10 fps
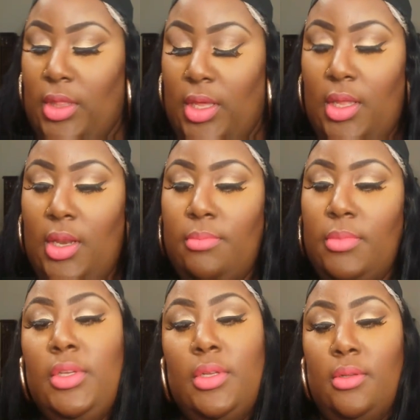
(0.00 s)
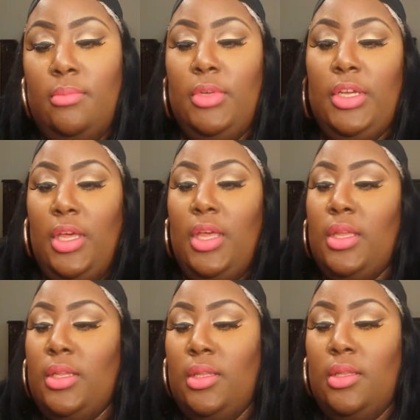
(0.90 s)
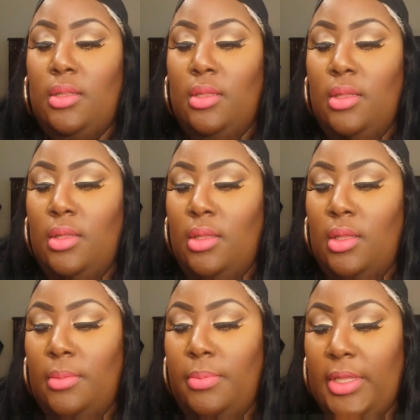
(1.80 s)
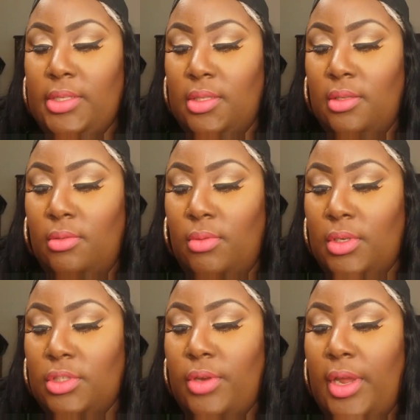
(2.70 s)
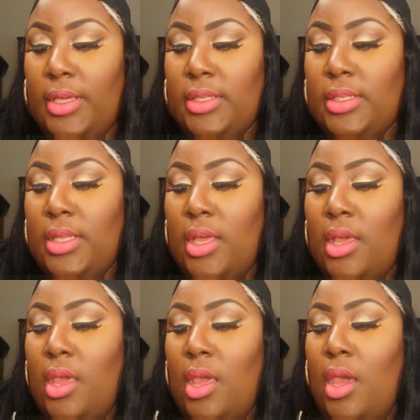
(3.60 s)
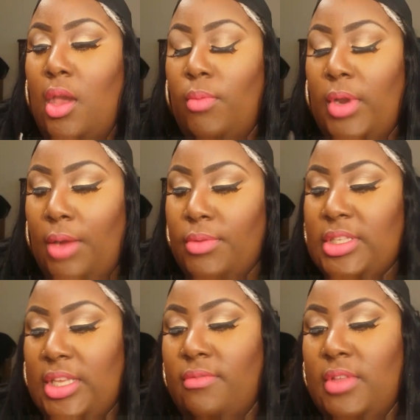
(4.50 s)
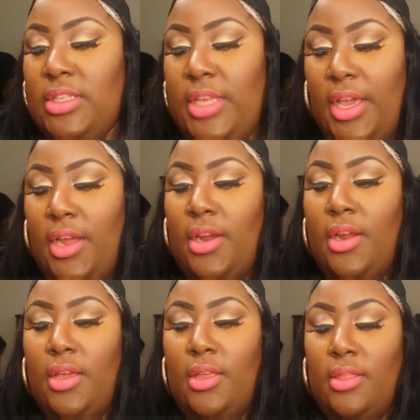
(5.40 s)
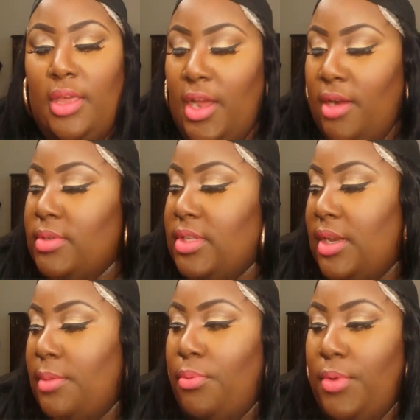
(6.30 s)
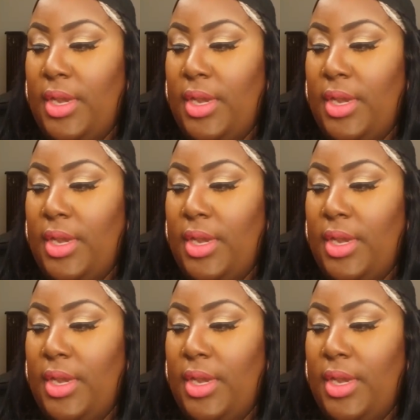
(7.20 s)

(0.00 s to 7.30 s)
And then I'm going to cut and place the glue on the tracks. When I received this hair, the hair was in a